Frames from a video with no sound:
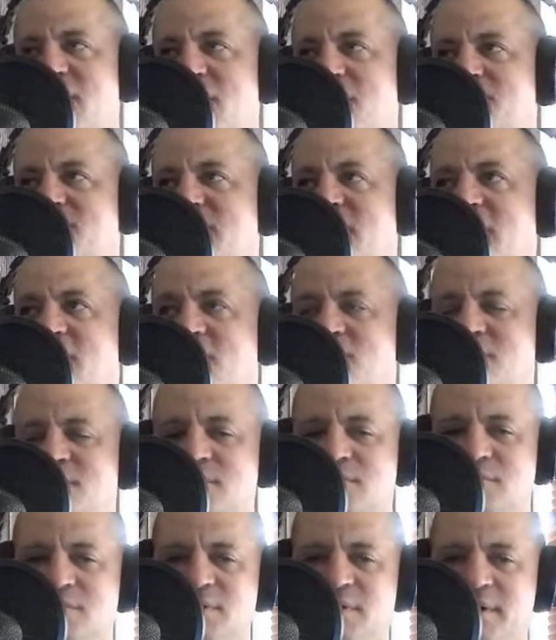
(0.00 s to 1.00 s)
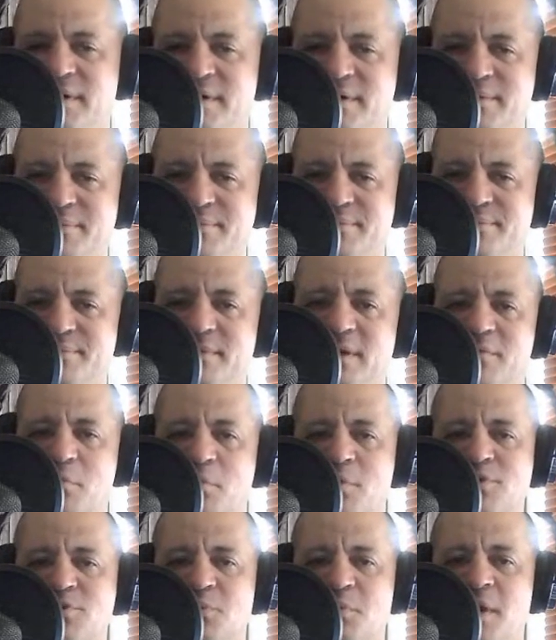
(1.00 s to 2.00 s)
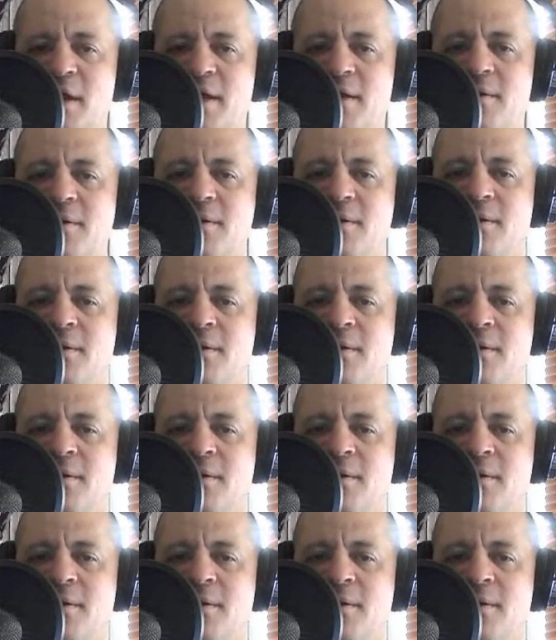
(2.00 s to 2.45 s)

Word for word: comes out. Everyone's red.